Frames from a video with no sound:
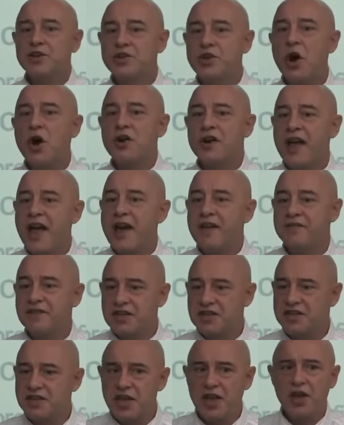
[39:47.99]
don't have
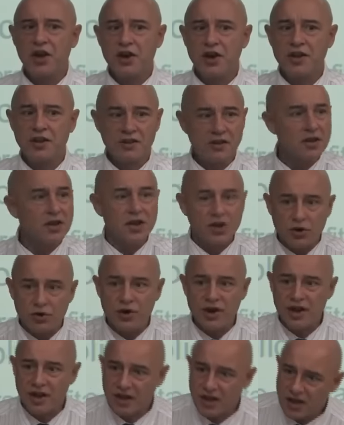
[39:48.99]
this here in
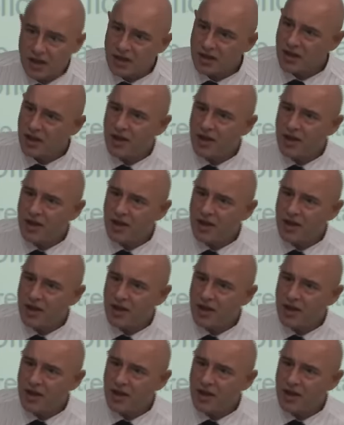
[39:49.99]
Korea.